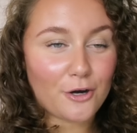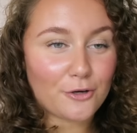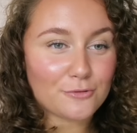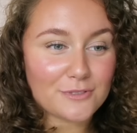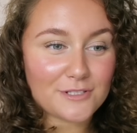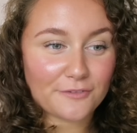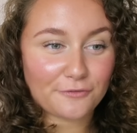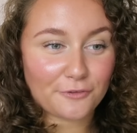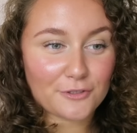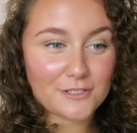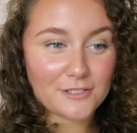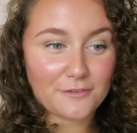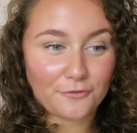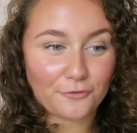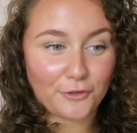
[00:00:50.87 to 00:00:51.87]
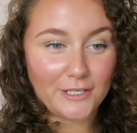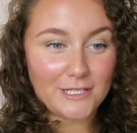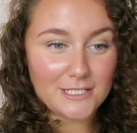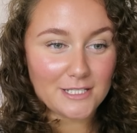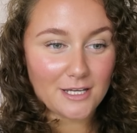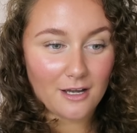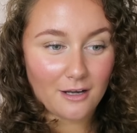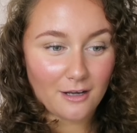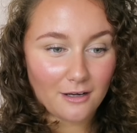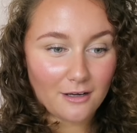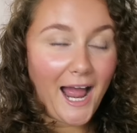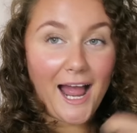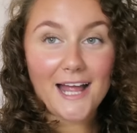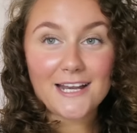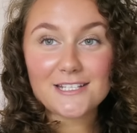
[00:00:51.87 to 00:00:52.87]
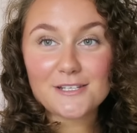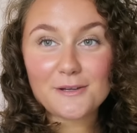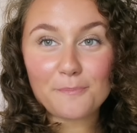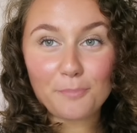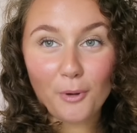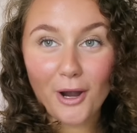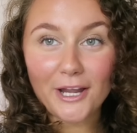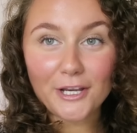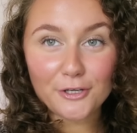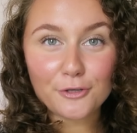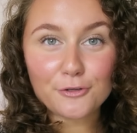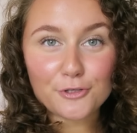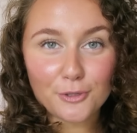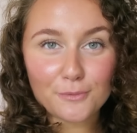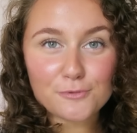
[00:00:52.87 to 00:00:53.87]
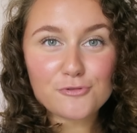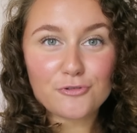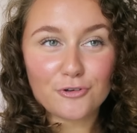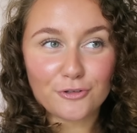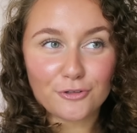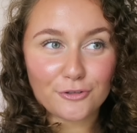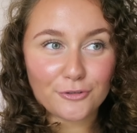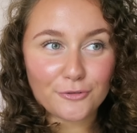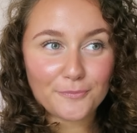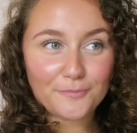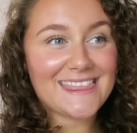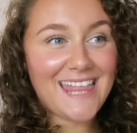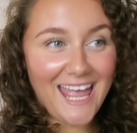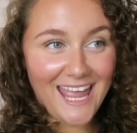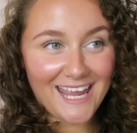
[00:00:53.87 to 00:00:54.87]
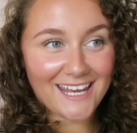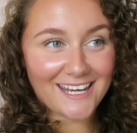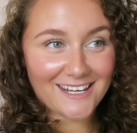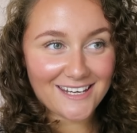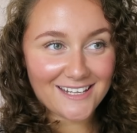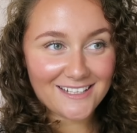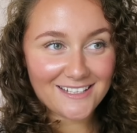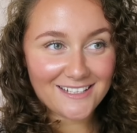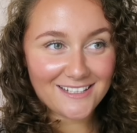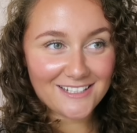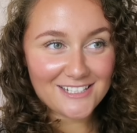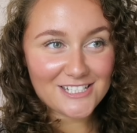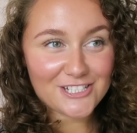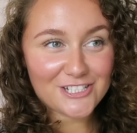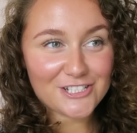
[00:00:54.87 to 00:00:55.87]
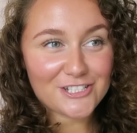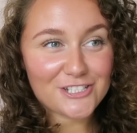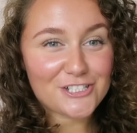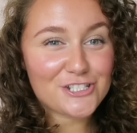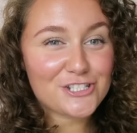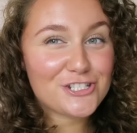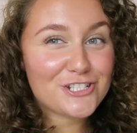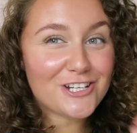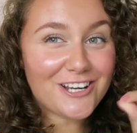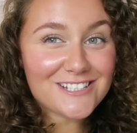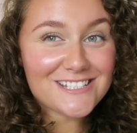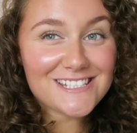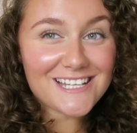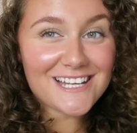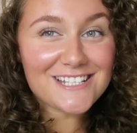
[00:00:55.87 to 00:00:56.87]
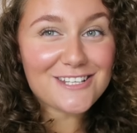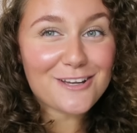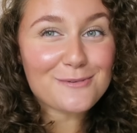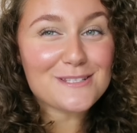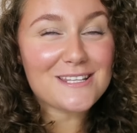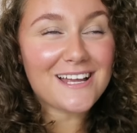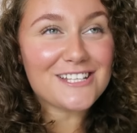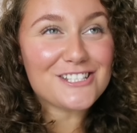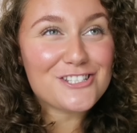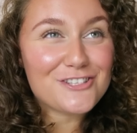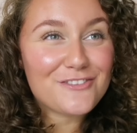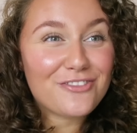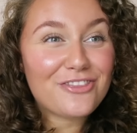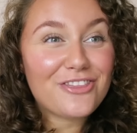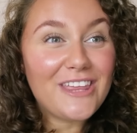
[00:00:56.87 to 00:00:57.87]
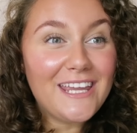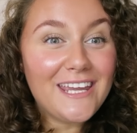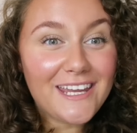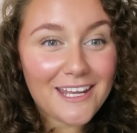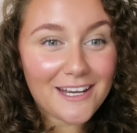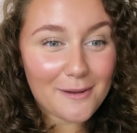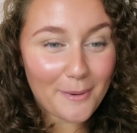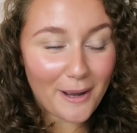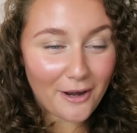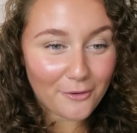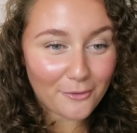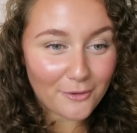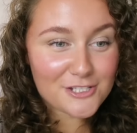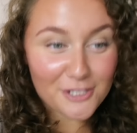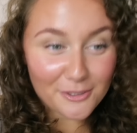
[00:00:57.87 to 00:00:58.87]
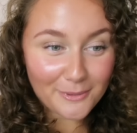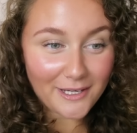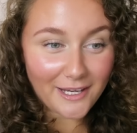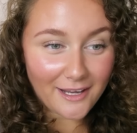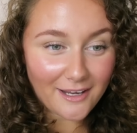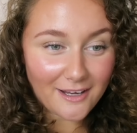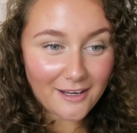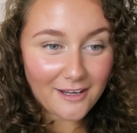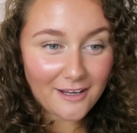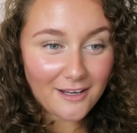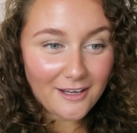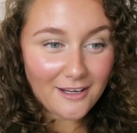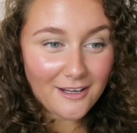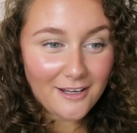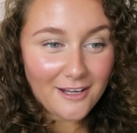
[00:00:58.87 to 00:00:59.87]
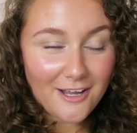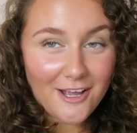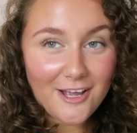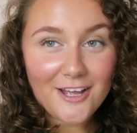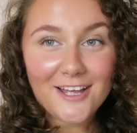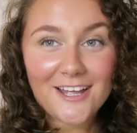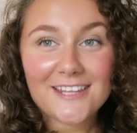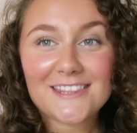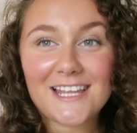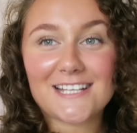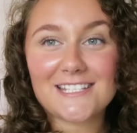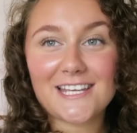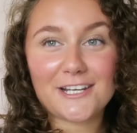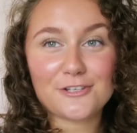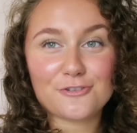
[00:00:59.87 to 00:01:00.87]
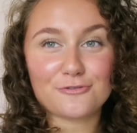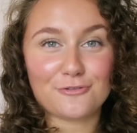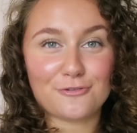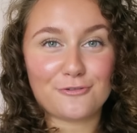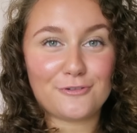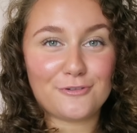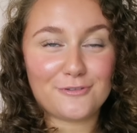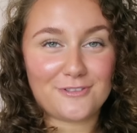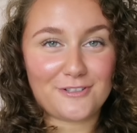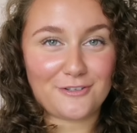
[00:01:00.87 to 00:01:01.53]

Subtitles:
the whole defrost the freezer and buy a new top drawer. And then, just as I was like thinking about doing it, that second drawer